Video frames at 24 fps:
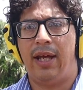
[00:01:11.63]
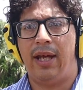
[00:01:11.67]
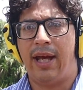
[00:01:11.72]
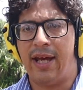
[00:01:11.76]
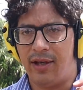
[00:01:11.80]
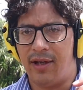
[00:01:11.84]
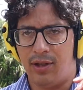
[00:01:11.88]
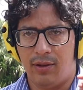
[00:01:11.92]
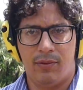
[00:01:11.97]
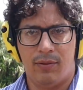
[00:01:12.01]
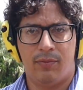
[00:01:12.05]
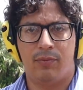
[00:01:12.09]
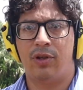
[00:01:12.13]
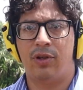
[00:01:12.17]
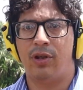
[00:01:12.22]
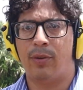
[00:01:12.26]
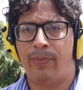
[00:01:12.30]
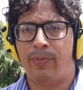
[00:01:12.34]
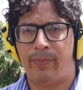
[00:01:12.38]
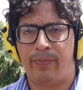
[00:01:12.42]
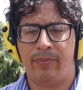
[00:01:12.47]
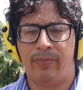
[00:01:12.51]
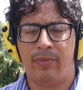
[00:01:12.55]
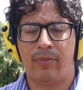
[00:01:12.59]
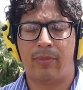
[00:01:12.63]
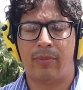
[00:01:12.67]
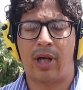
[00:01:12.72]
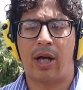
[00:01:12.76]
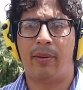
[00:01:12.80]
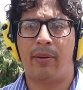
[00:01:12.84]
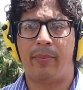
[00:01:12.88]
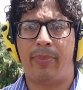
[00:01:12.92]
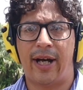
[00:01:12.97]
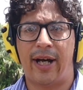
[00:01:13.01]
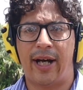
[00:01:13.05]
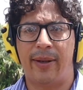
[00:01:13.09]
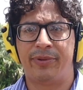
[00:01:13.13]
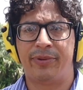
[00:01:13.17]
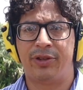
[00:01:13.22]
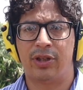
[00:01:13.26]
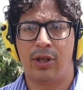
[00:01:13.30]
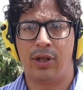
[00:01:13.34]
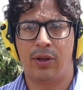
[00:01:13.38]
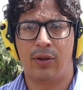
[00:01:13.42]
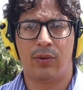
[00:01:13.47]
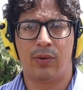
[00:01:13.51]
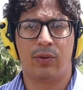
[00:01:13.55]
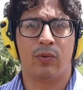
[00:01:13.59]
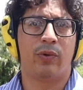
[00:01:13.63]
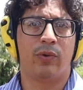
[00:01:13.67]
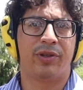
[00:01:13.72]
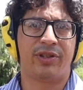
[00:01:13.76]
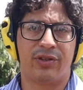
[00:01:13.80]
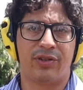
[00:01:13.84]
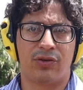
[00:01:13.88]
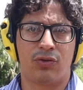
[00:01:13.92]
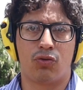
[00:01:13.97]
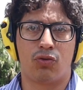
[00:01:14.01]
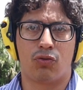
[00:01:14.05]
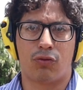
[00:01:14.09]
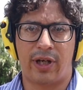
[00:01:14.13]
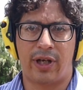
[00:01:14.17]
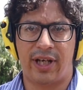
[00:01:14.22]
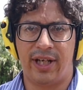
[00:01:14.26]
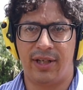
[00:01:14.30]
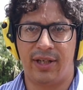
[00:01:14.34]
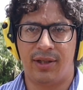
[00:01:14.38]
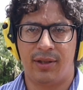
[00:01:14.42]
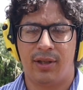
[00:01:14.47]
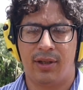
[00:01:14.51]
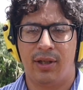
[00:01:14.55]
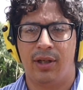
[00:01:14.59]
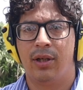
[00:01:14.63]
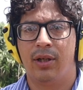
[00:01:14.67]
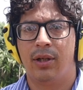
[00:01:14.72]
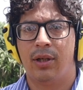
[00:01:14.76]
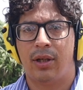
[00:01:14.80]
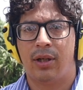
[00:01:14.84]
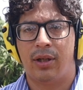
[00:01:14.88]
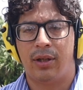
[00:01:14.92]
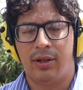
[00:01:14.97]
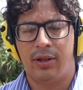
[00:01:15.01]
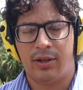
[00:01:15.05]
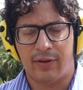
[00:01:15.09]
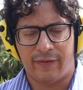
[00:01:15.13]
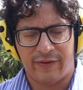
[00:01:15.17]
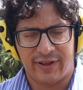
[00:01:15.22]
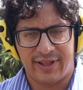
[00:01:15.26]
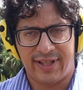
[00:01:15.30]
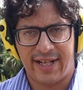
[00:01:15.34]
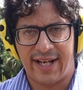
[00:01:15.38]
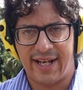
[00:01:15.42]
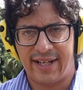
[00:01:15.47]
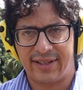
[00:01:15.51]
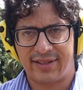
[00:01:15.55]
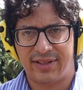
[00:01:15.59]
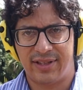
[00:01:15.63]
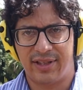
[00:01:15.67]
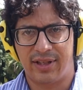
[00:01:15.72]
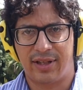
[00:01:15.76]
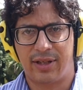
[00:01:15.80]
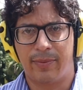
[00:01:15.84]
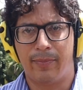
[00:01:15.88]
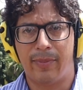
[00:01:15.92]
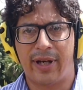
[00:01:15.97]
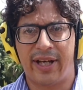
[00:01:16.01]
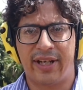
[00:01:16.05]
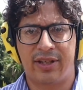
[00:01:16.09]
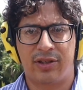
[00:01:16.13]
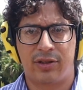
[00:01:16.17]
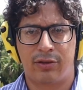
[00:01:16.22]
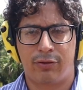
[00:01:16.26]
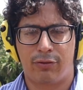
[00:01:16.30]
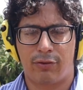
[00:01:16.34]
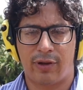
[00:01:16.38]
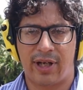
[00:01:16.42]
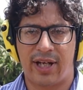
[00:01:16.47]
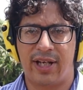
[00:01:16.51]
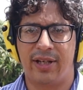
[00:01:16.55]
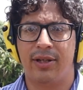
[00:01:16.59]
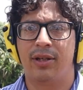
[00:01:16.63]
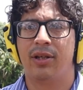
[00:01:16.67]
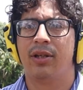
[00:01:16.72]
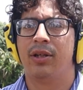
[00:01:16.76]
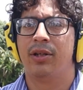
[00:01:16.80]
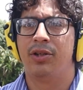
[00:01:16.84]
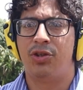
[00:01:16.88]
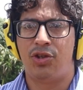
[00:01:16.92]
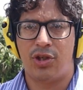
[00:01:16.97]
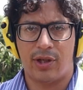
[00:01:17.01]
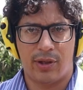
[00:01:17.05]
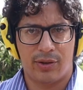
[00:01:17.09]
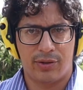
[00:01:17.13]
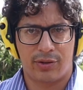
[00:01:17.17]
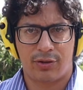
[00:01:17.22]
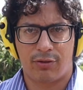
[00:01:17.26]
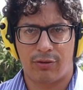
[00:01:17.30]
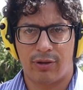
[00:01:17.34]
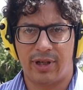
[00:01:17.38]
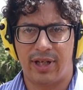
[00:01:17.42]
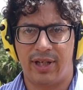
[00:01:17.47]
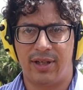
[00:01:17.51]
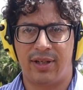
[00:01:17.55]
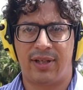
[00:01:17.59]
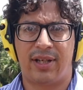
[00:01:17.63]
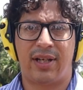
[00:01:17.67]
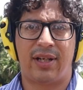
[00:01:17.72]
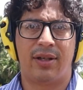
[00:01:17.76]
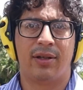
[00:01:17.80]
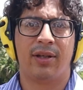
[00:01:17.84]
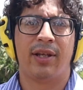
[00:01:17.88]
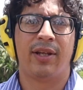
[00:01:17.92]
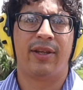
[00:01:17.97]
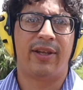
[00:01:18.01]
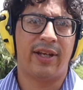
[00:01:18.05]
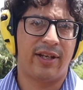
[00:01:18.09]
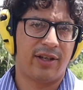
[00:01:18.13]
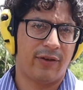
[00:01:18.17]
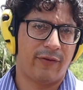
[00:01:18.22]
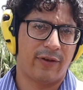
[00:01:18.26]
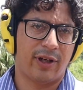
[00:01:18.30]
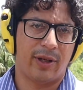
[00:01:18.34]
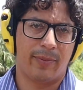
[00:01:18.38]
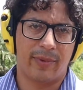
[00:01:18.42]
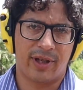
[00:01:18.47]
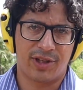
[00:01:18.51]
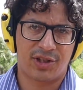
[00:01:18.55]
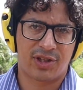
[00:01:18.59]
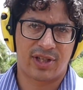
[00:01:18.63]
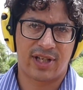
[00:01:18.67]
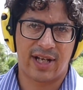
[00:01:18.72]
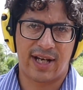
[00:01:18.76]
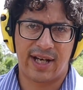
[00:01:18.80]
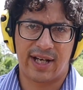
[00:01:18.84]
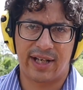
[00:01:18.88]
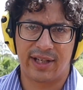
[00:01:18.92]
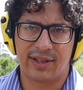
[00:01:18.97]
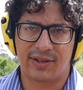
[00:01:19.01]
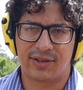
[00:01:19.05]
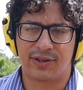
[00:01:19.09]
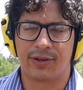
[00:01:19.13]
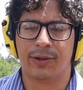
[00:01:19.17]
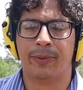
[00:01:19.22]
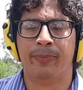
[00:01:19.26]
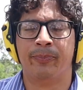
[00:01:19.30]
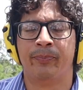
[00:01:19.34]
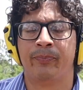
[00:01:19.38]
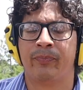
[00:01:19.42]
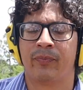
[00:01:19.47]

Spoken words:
and they're mom and pop's own, which is great. They're fantastic. Mike's great, Joe's great. Thank you very much, guys.